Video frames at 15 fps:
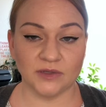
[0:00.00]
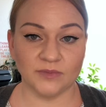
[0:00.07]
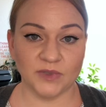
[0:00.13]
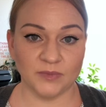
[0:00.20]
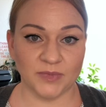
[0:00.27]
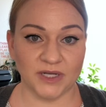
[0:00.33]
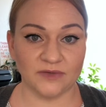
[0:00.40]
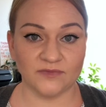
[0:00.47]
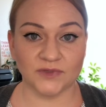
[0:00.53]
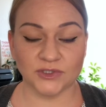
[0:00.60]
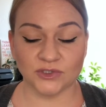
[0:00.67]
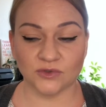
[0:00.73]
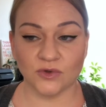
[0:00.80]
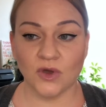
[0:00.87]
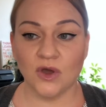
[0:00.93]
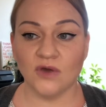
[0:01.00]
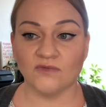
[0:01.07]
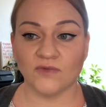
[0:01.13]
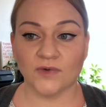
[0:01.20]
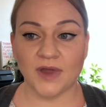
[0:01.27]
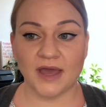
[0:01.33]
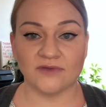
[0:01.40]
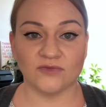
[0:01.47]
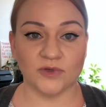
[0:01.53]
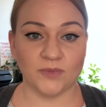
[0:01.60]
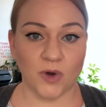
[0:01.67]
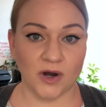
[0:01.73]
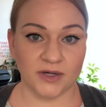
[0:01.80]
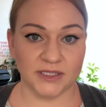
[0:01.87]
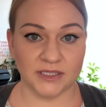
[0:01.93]
be beneficial for every
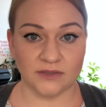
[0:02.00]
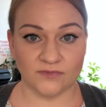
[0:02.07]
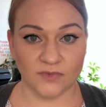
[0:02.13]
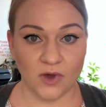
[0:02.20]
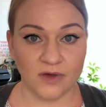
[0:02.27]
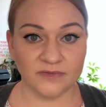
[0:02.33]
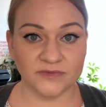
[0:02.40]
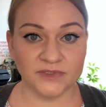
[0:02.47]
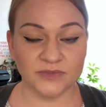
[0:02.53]
party involved.